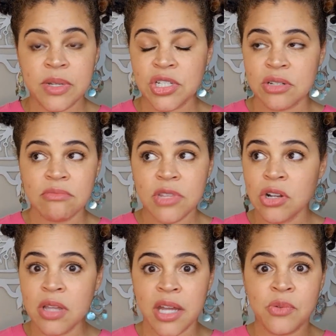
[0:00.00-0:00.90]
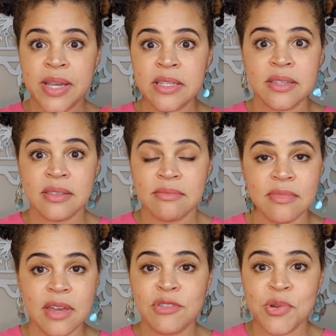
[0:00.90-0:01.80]
which there are a lot of ways
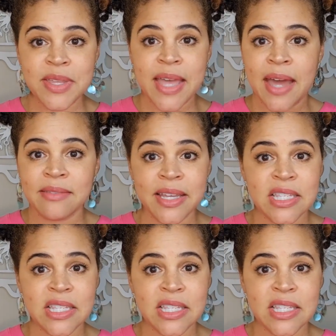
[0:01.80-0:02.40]
of doing that,